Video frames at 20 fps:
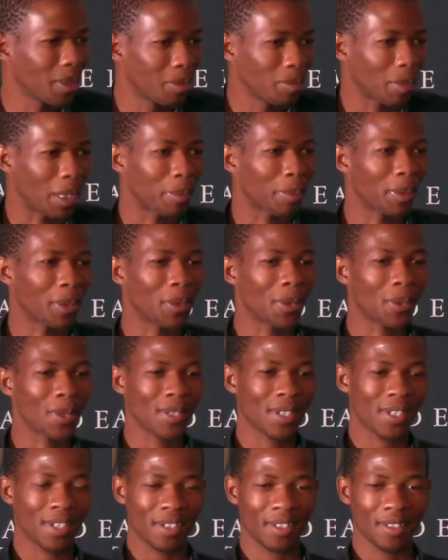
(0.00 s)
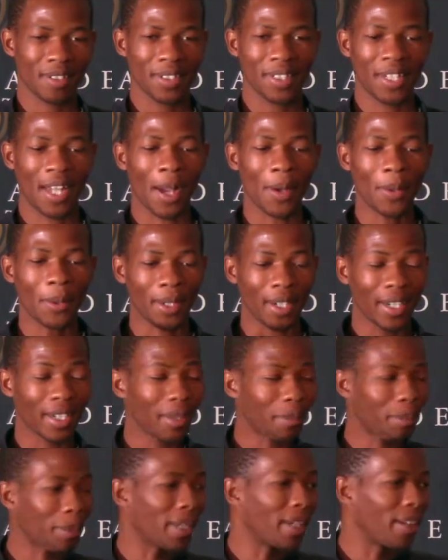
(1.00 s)
But because they are
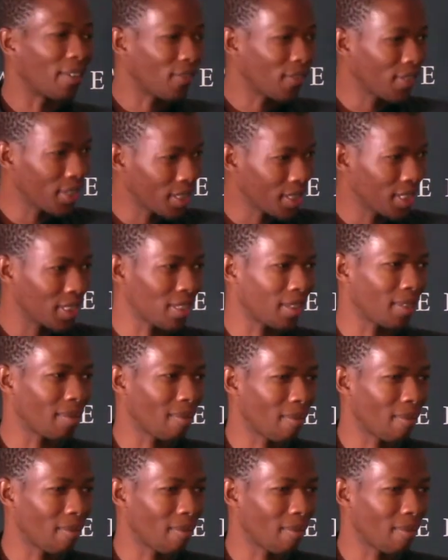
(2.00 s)
already benefiting